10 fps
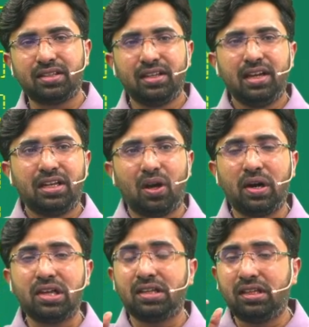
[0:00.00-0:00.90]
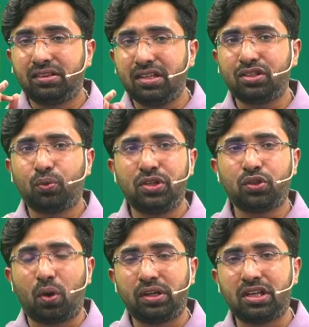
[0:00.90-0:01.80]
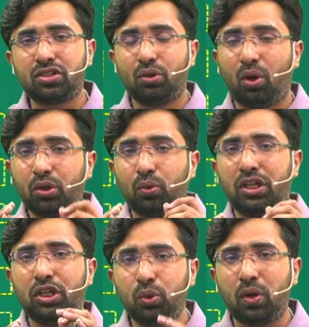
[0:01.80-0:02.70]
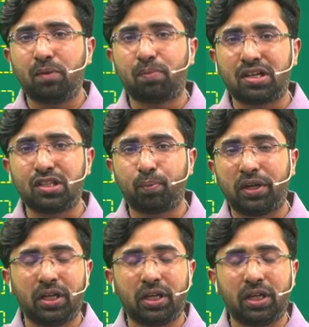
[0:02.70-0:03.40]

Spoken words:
Now, guys, in this quiz contest, not only you are participating,